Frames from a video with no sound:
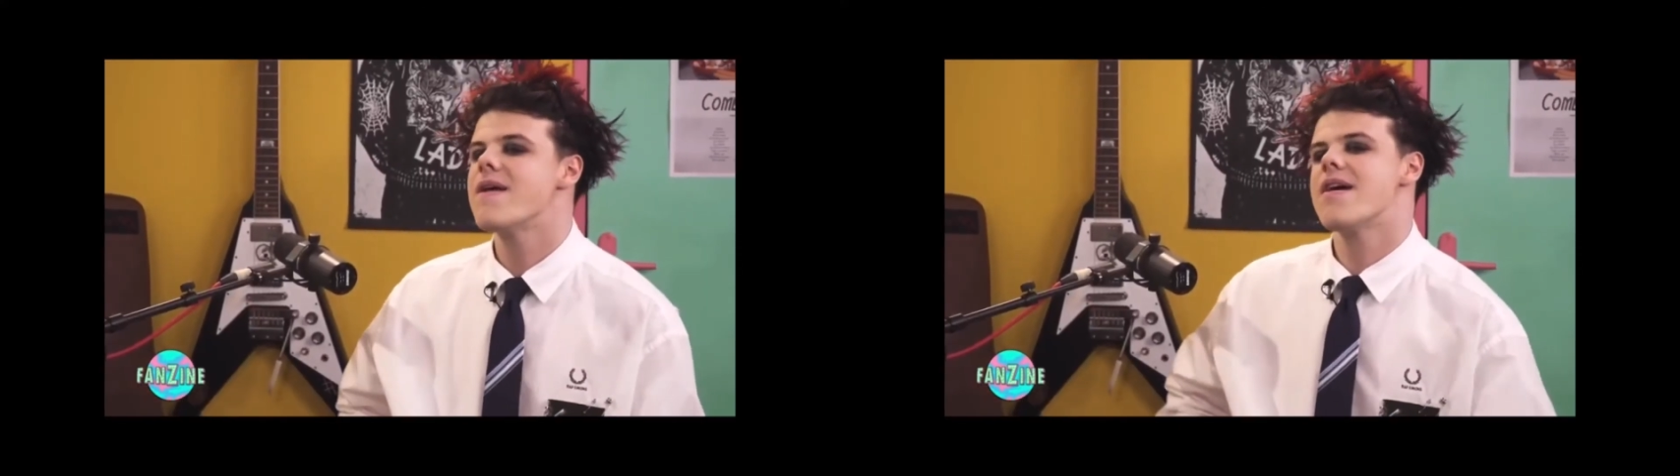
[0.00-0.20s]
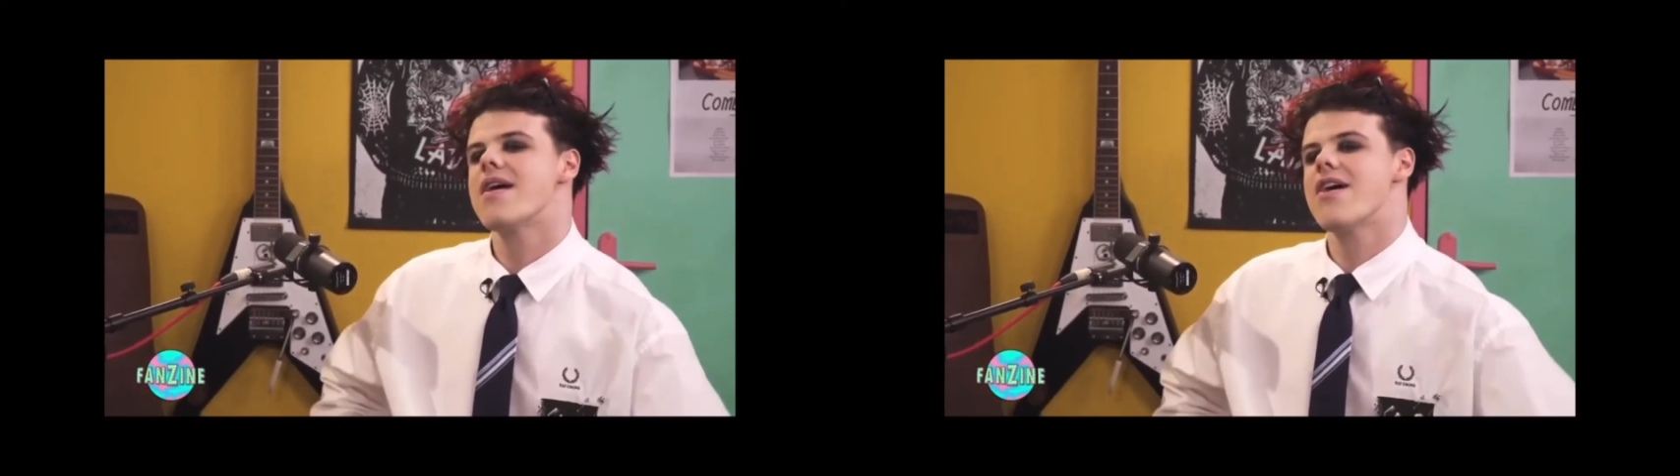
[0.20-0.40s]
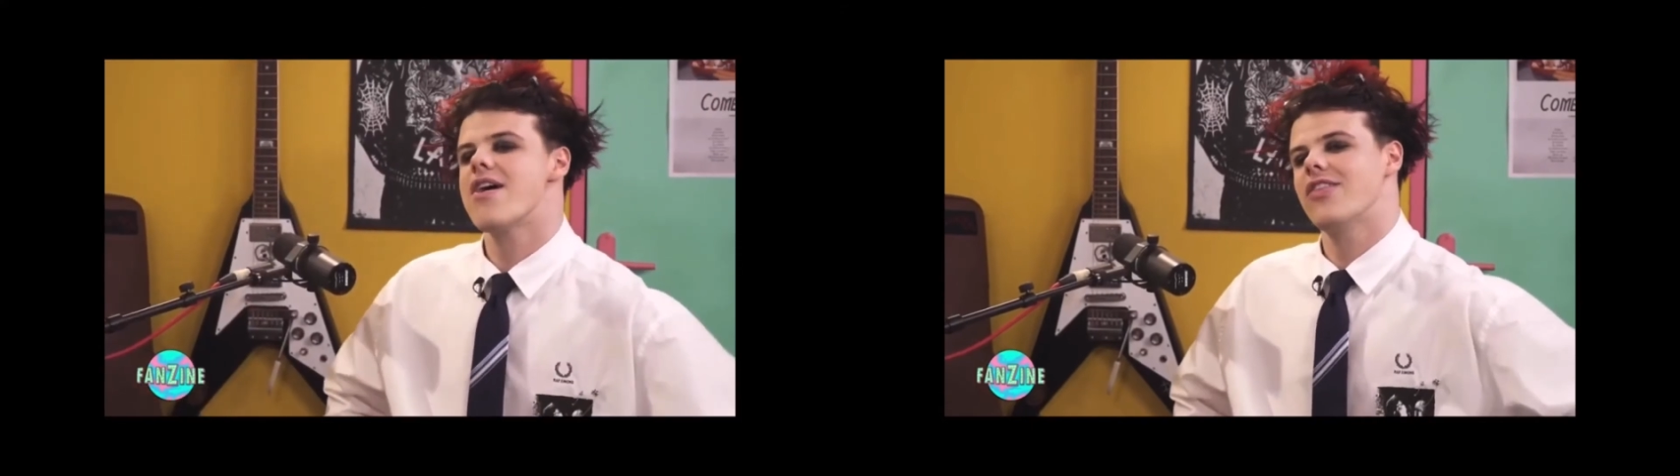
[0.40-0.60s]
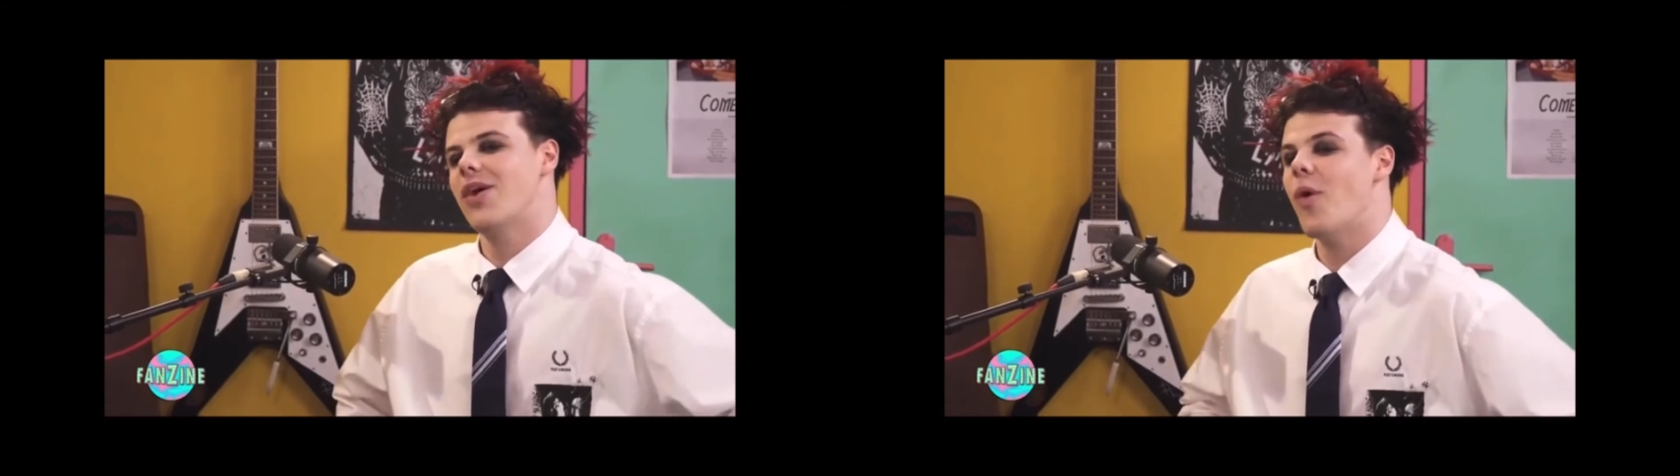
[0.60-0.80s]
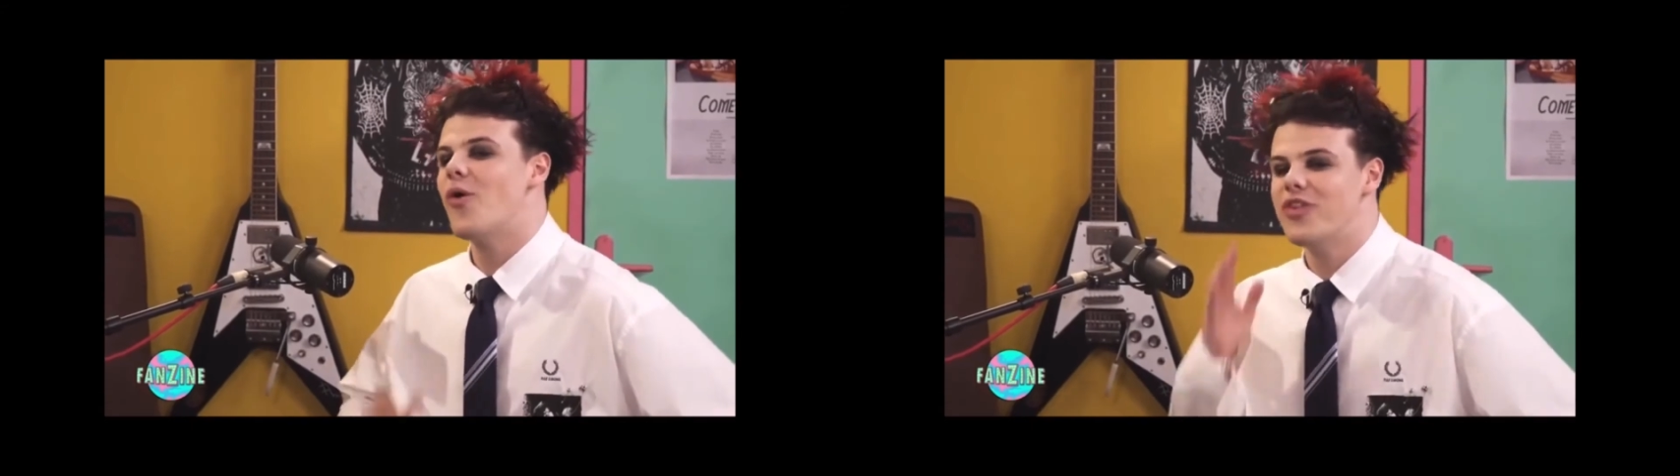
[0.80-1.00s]
they won't
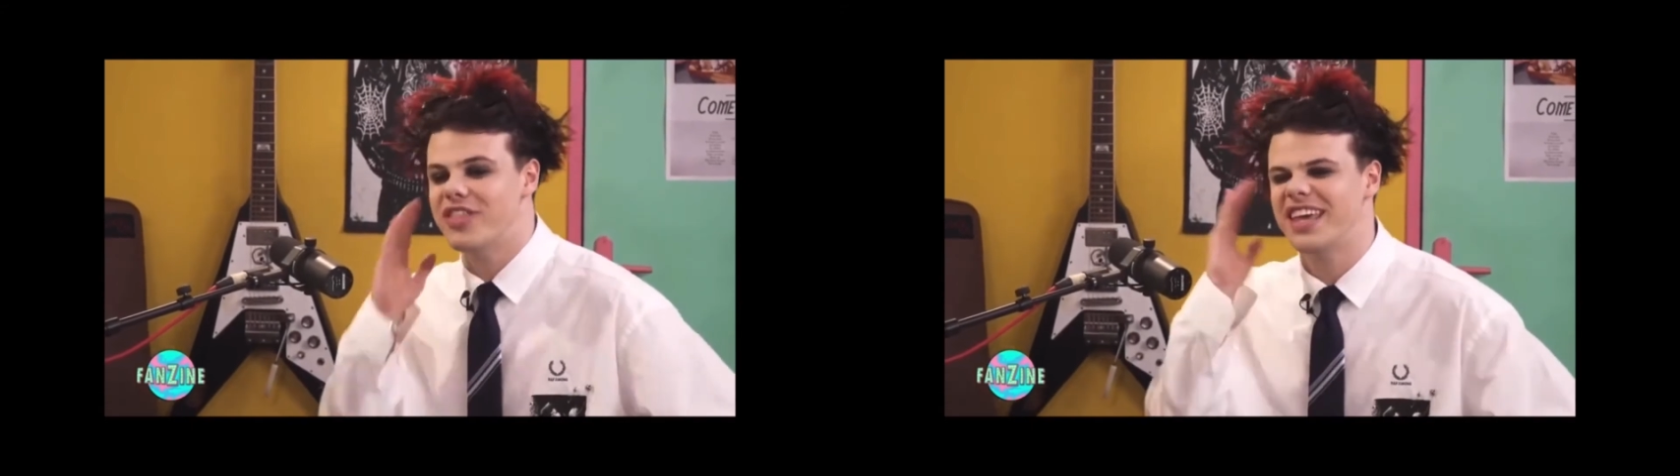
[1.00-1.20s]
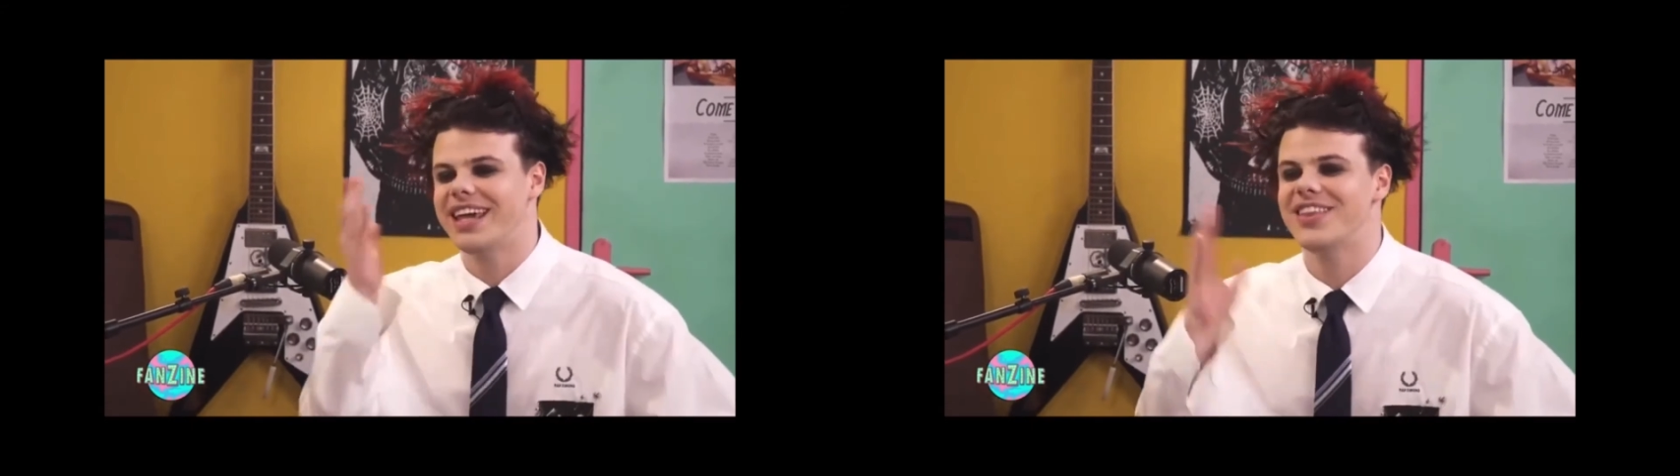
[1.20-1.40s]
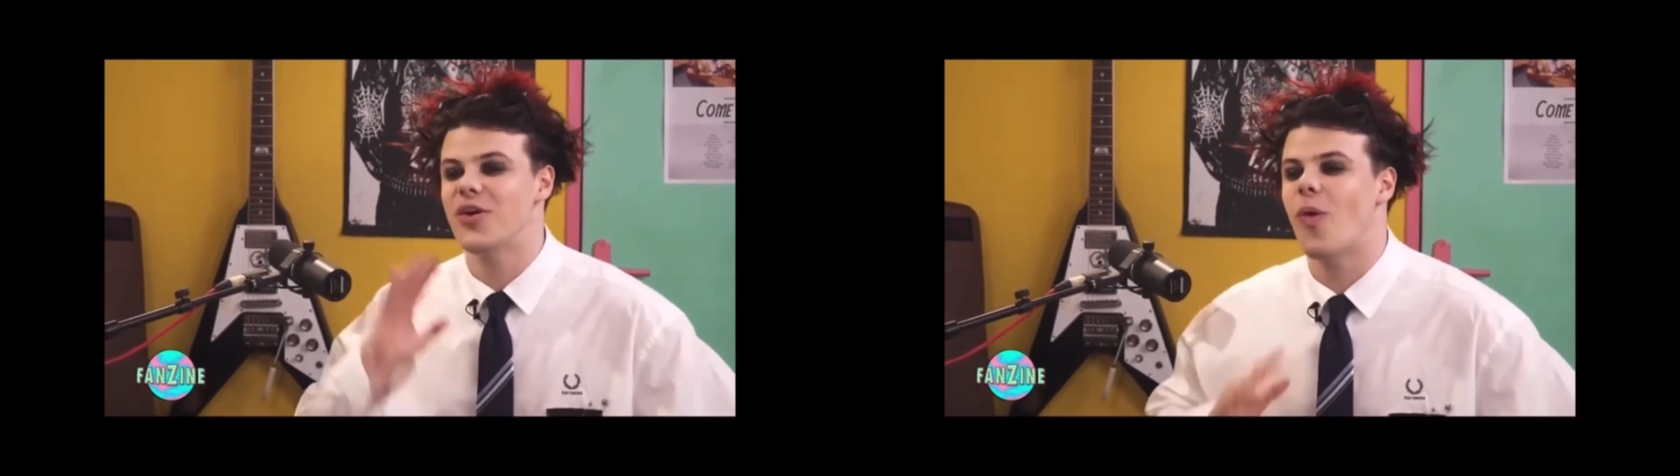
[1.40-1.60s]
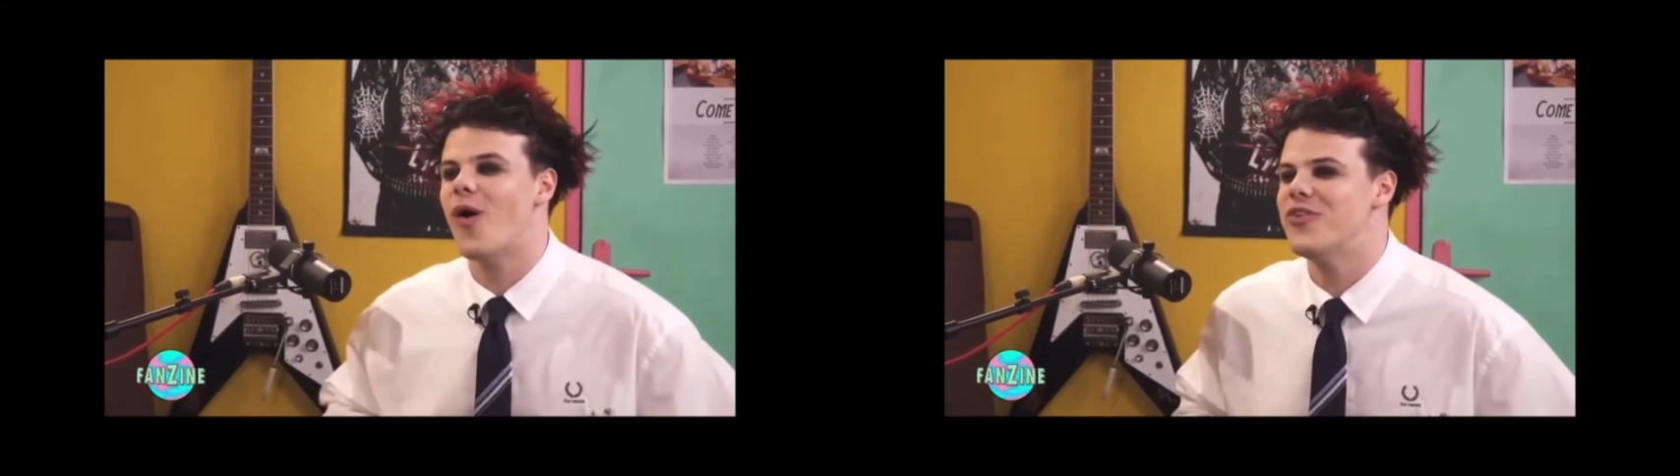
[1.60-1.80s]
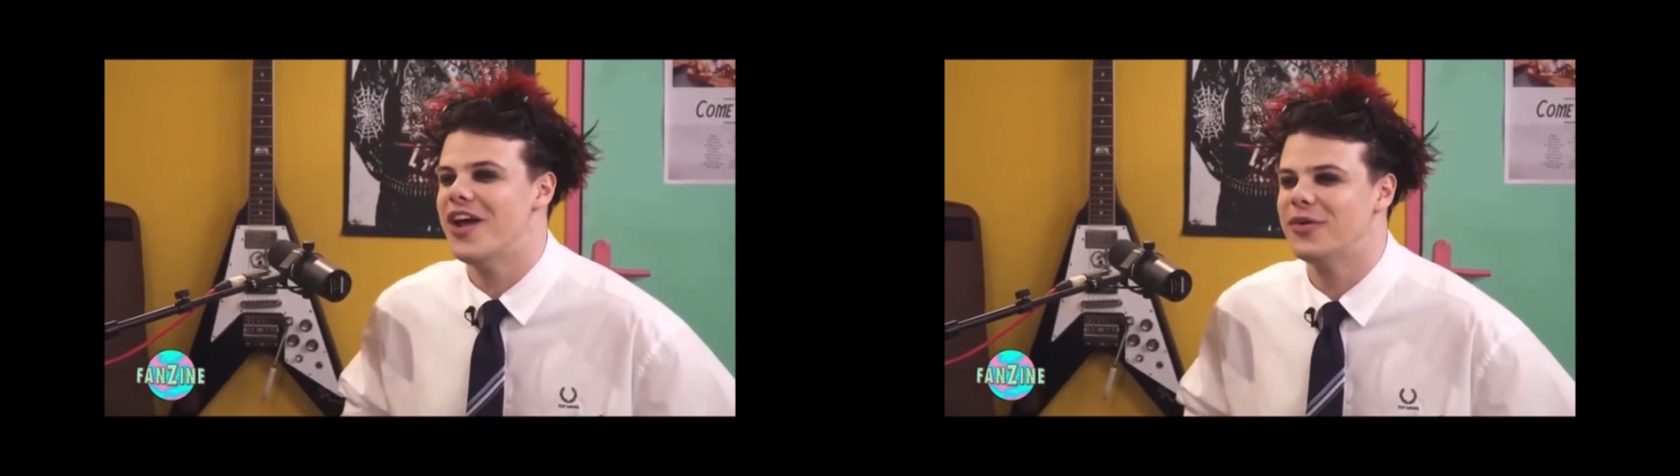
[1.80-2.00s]
thinking they won't know
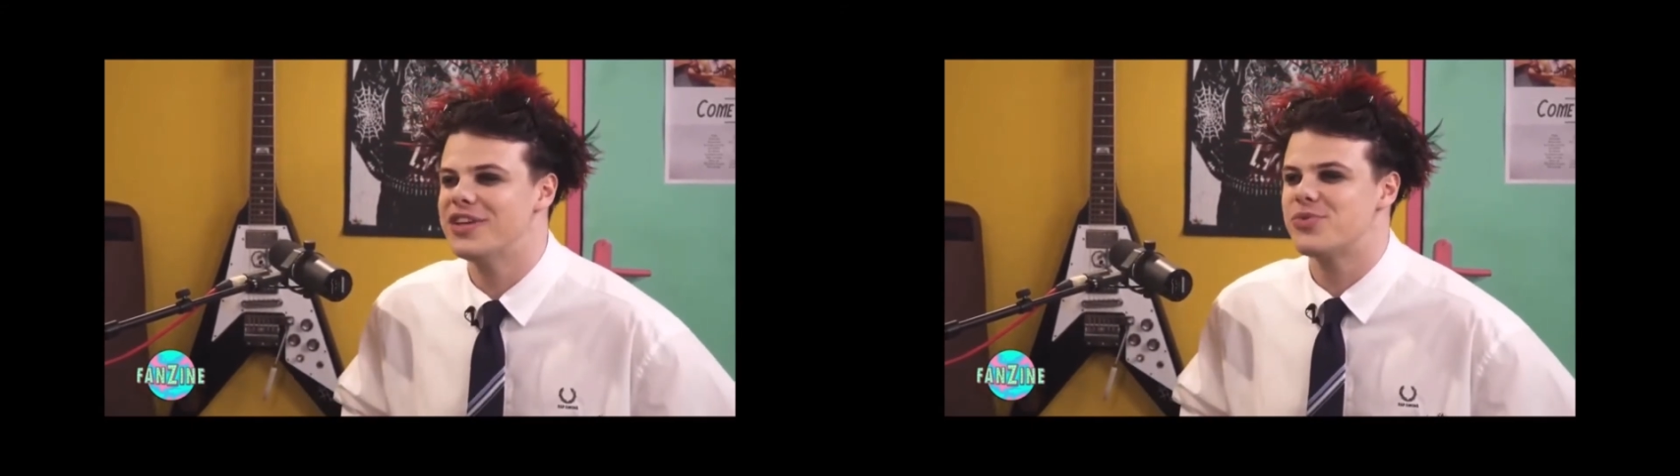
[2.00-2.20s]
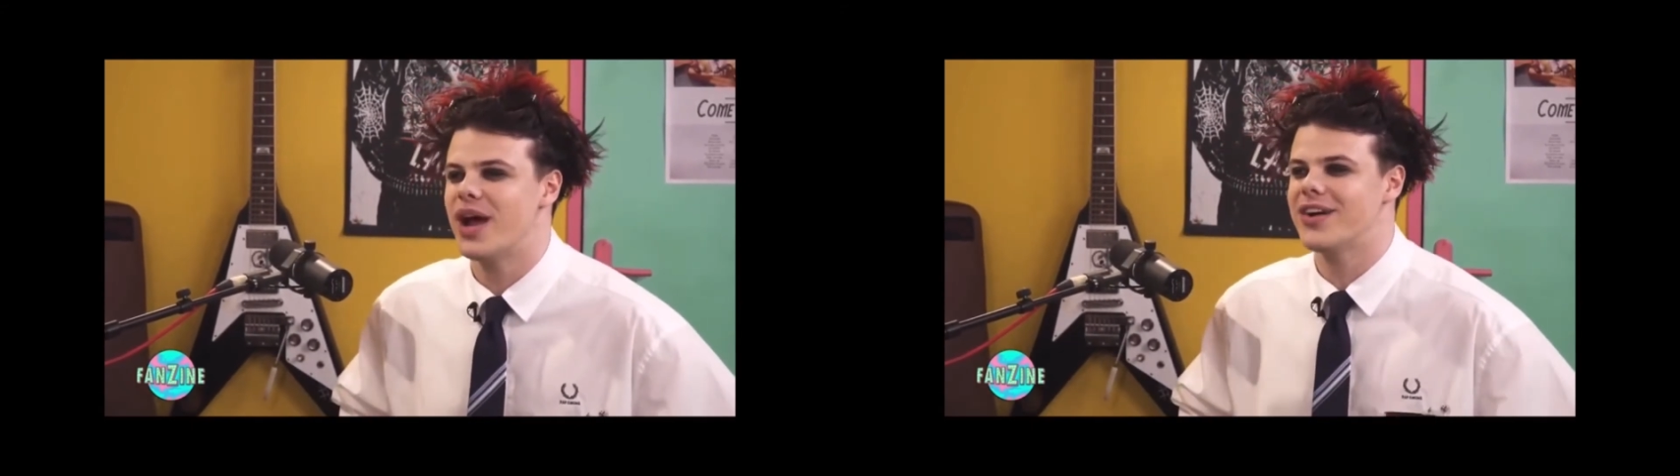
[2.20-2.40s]
this record.